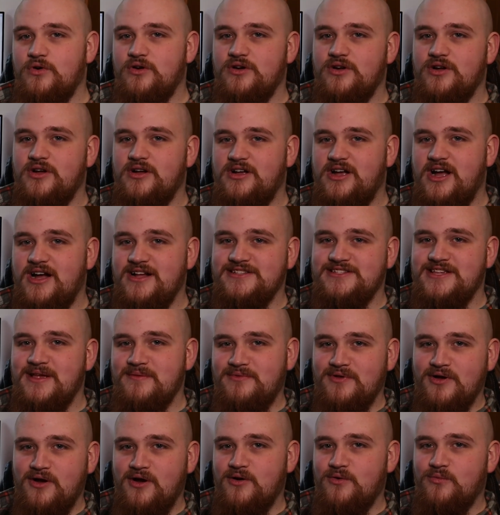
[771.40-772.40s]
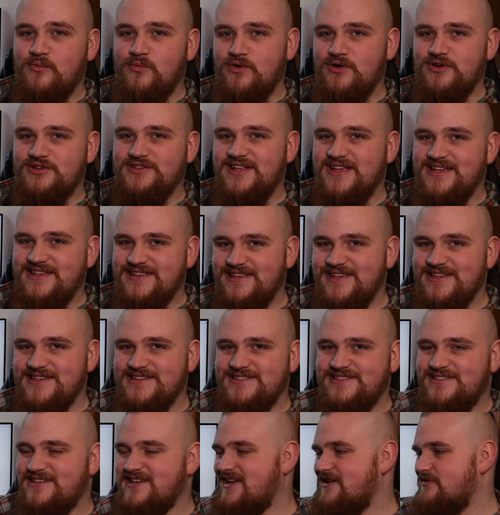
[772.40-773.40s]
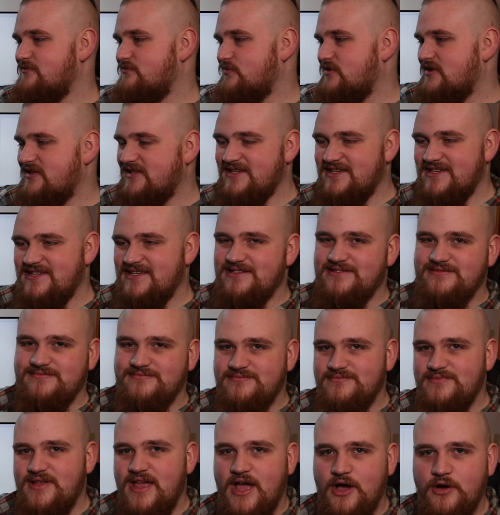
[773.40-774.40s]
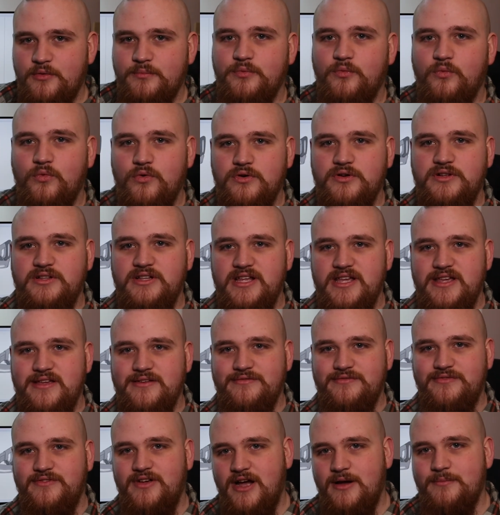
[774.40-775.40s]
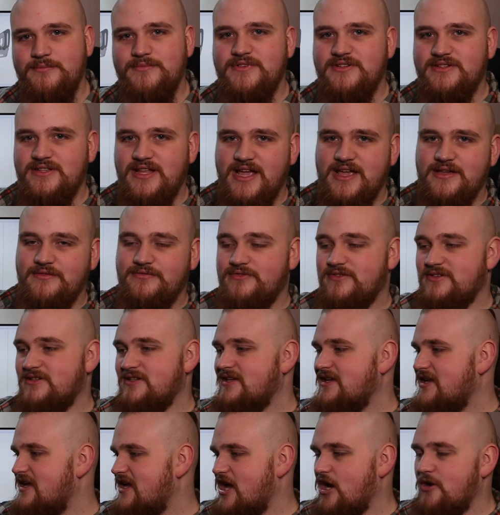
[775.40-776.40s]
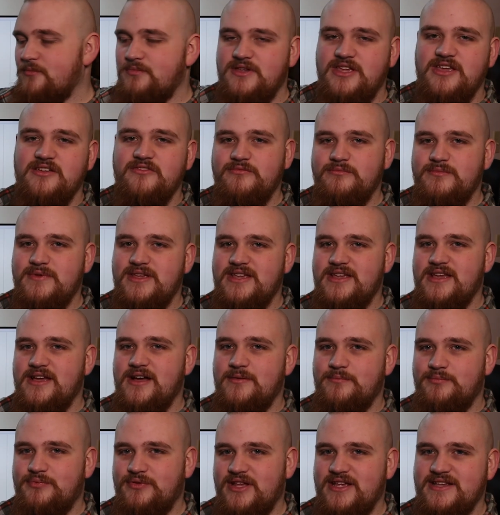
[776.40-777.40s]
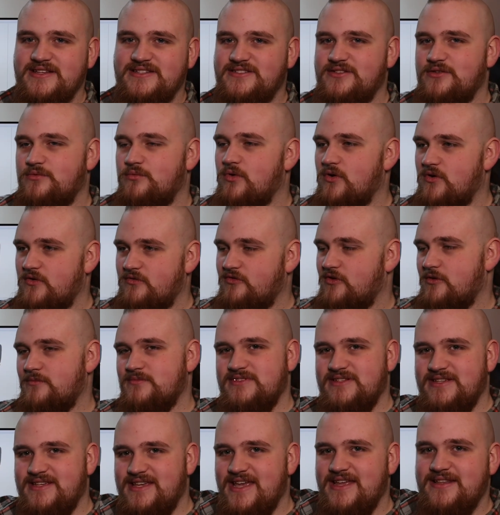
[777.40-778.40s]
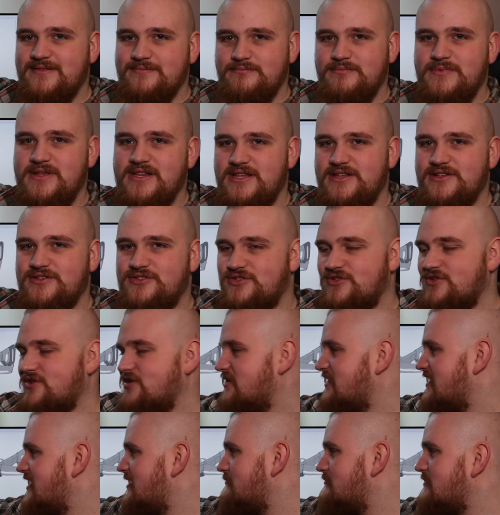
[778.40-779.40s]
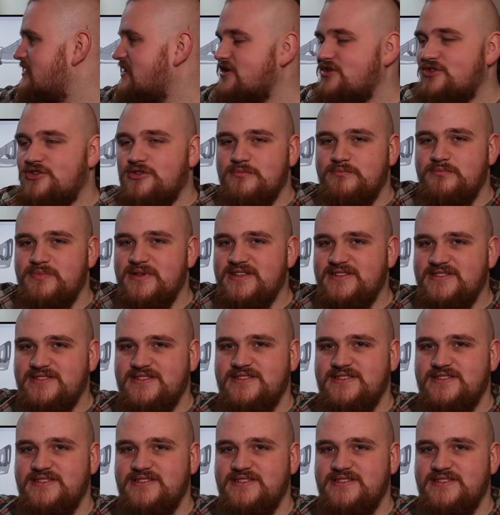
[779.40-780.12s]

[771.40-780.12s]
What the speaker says: concept artwork like this, and really help Warglaive come to life, and help give me a place to work from to get miniature bits and